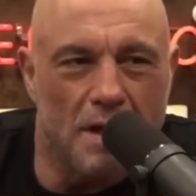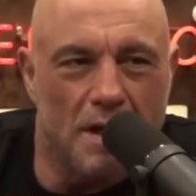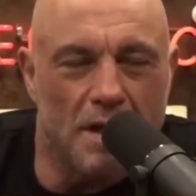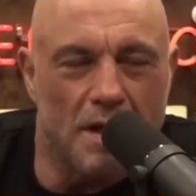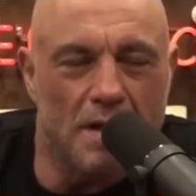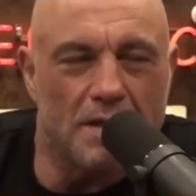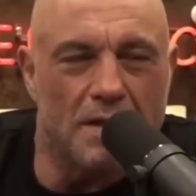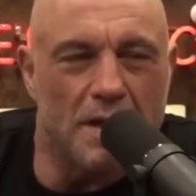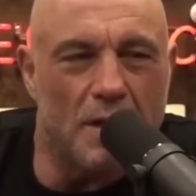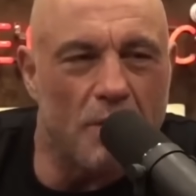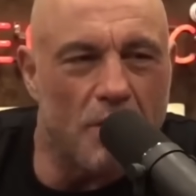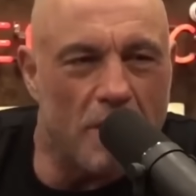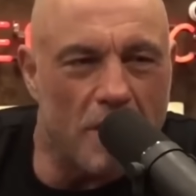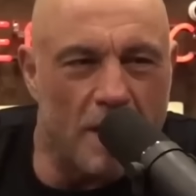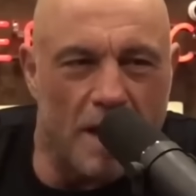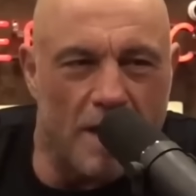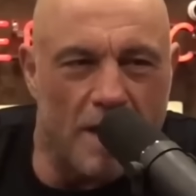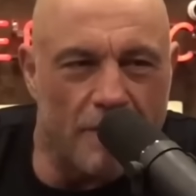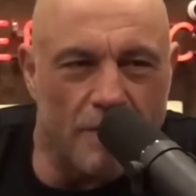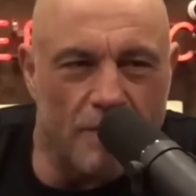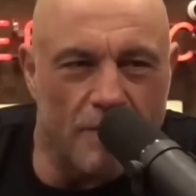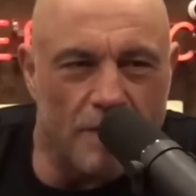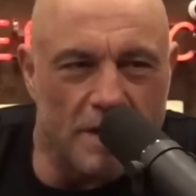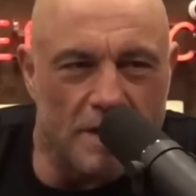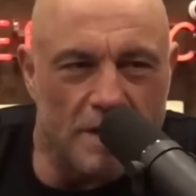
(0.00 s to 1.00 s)
And is that why you
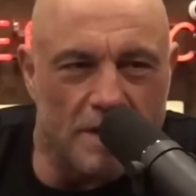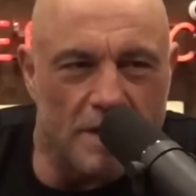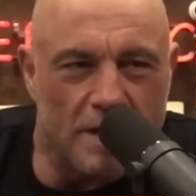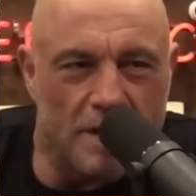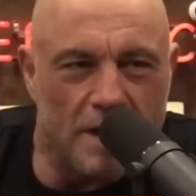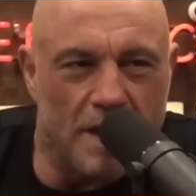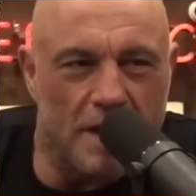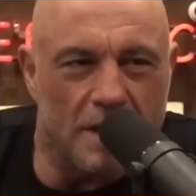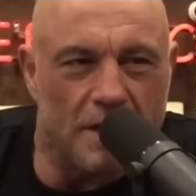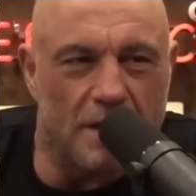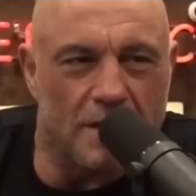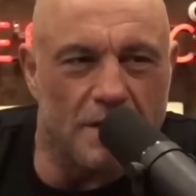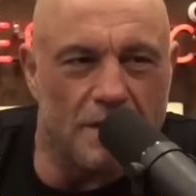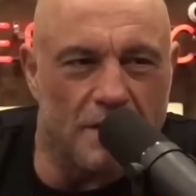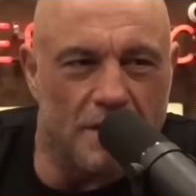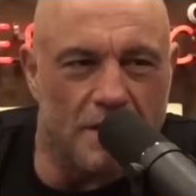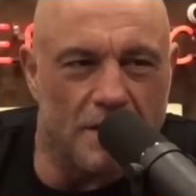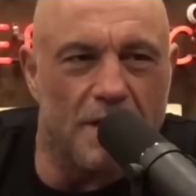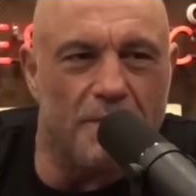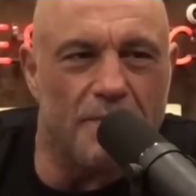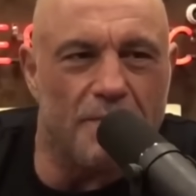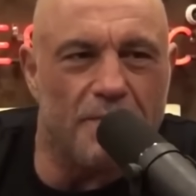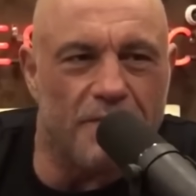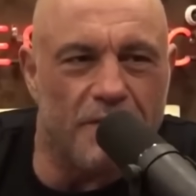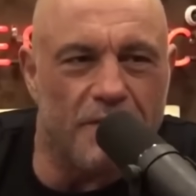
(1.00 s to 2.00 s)
haven't released it yet? Because you
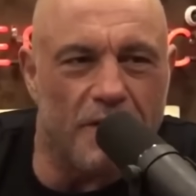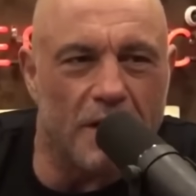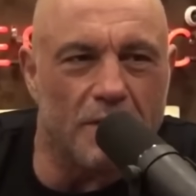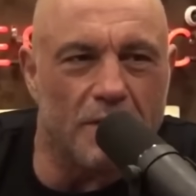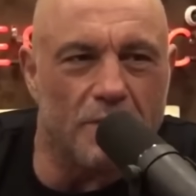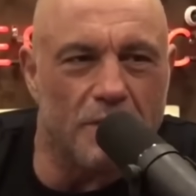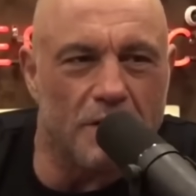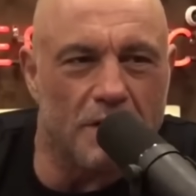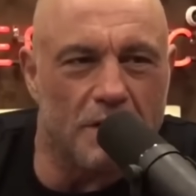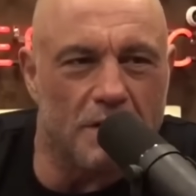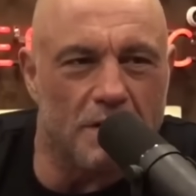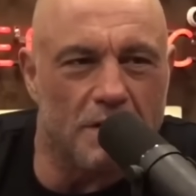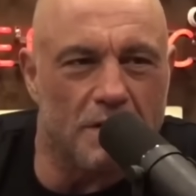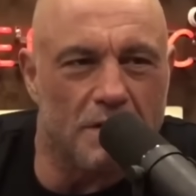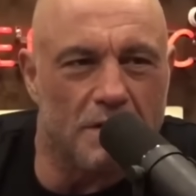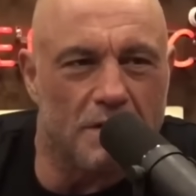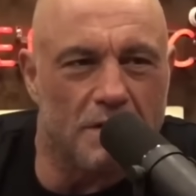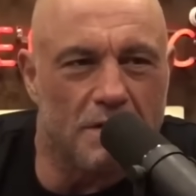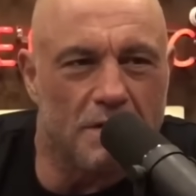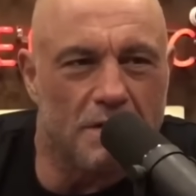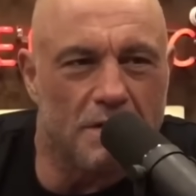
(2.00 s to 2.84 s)
keep fucking with it?